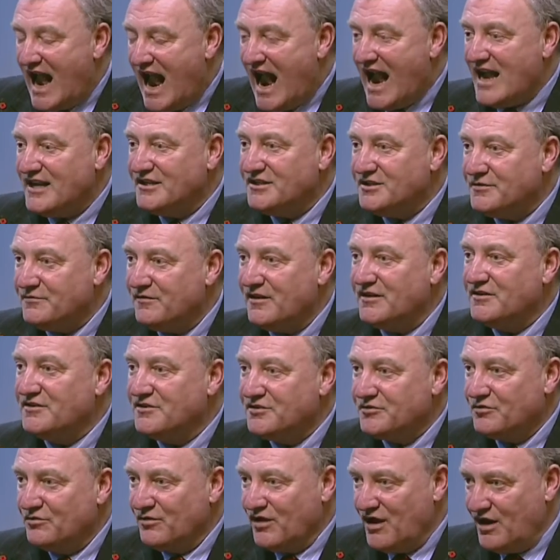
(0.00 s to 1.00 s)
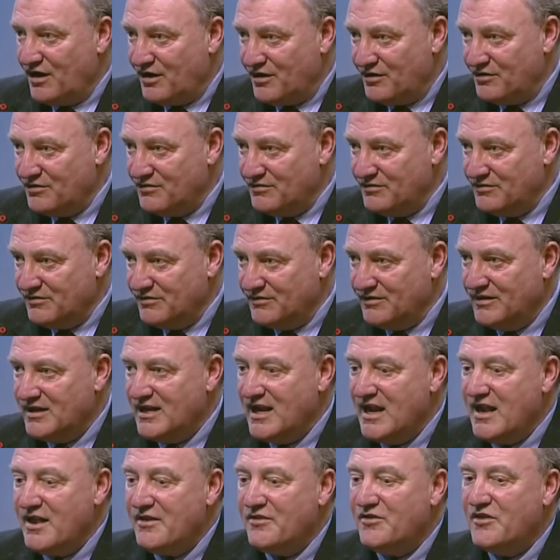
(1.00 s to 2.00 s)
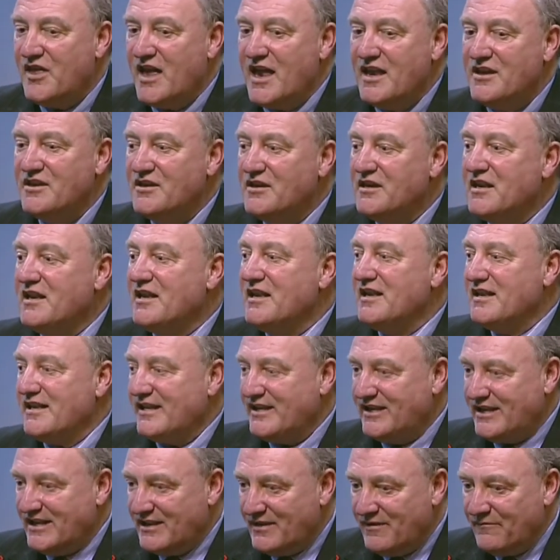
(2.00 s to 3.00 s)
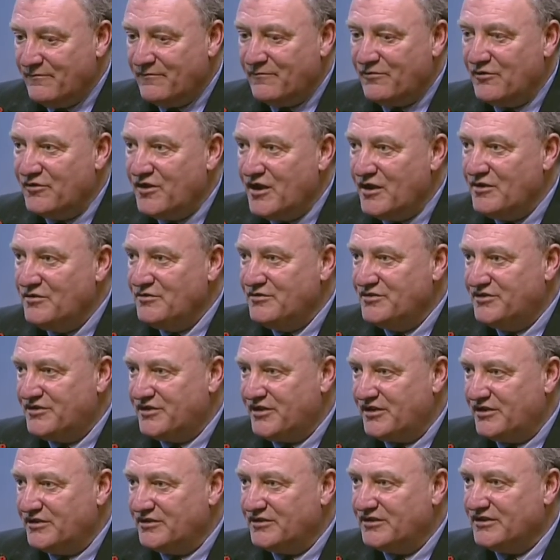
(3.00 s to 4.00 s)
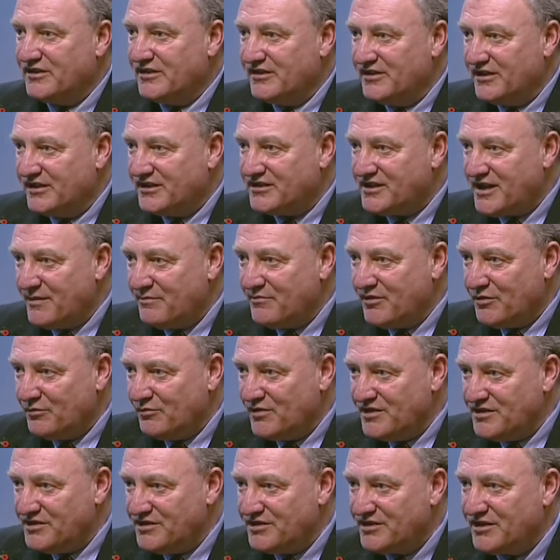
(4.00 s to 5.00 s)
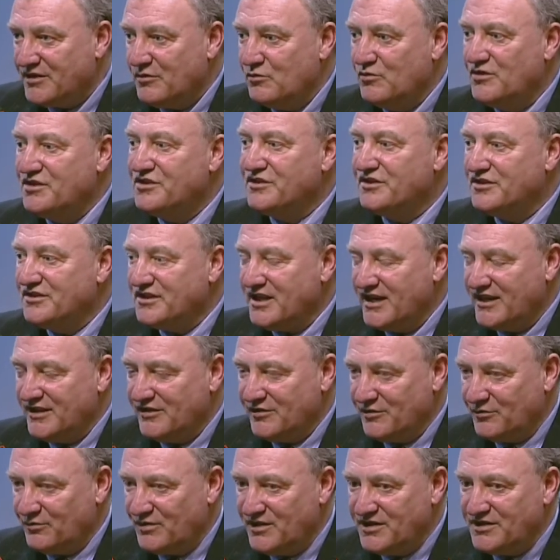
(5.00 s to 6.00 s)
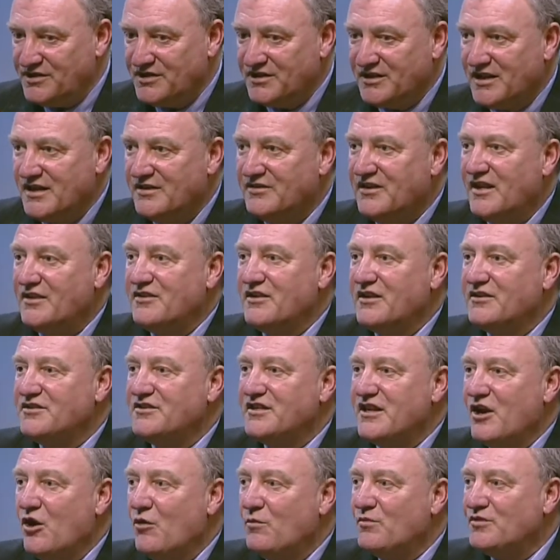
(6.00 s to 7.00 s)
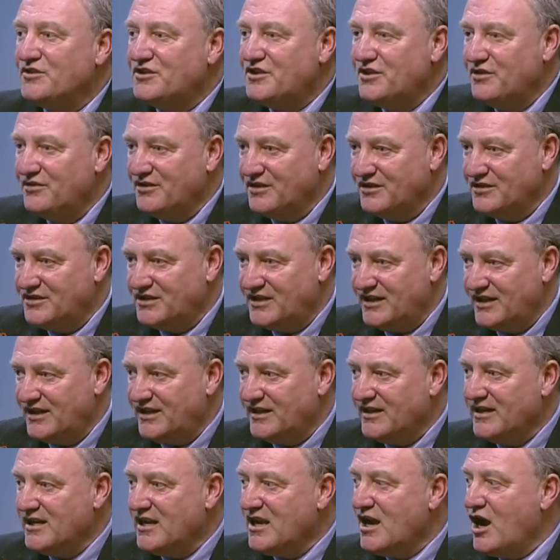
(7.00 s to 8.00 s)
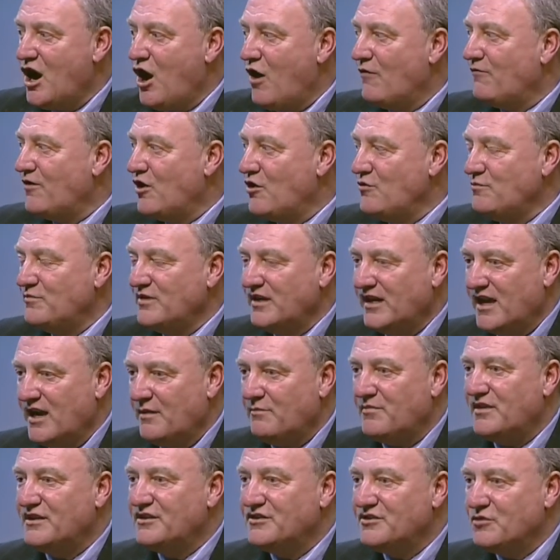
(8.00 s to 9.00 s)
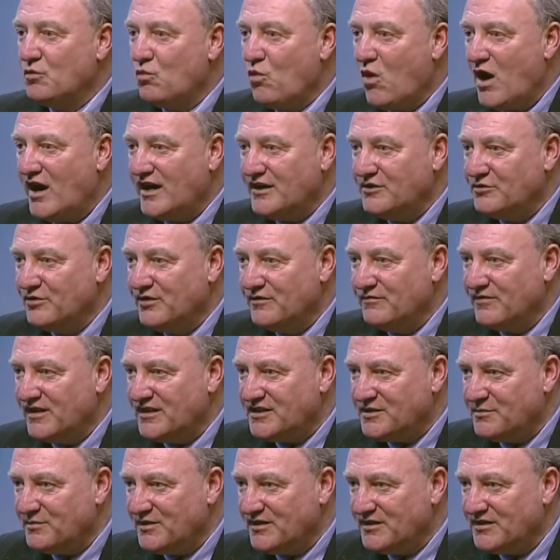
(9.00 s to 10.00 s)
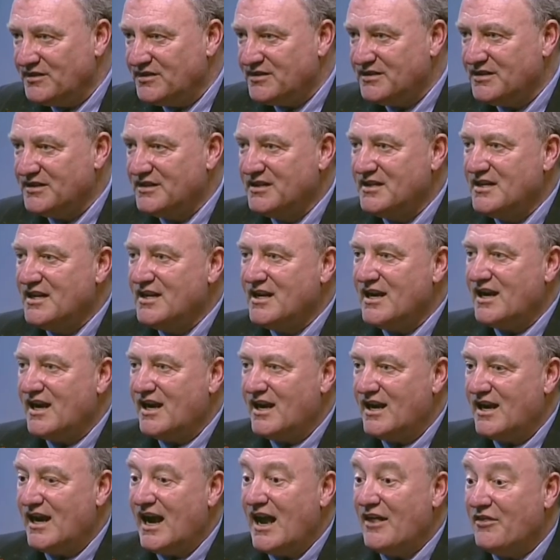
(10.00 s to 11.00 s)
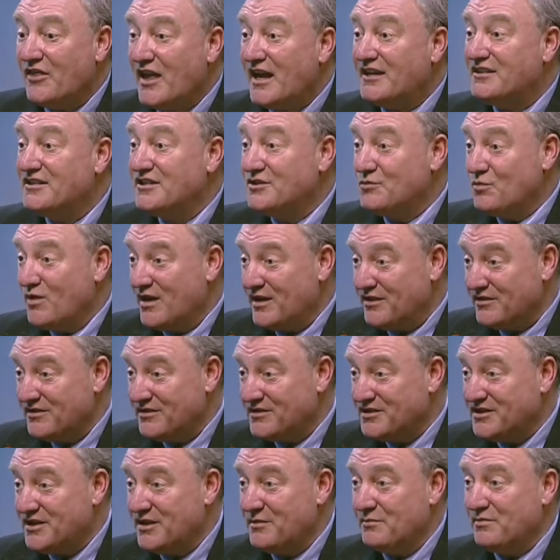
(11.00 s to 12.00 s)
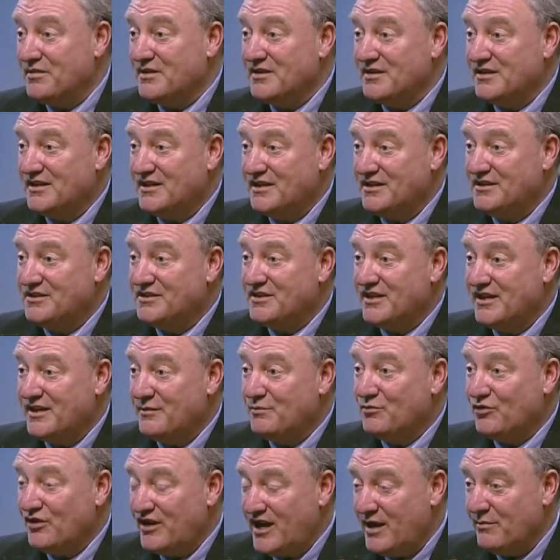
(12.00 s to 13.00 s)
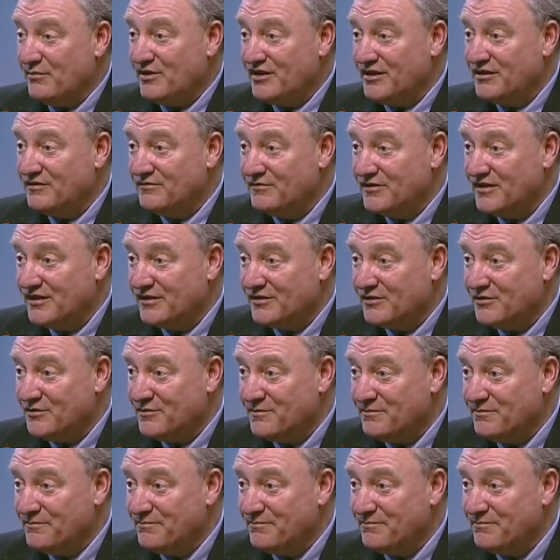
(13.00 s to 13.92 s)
As funds grow, then for those that can accept the risk, wish to take the risk, then there's the opportunity of opening up into wider investments. And that is where the SIP is the preeminent vehicle.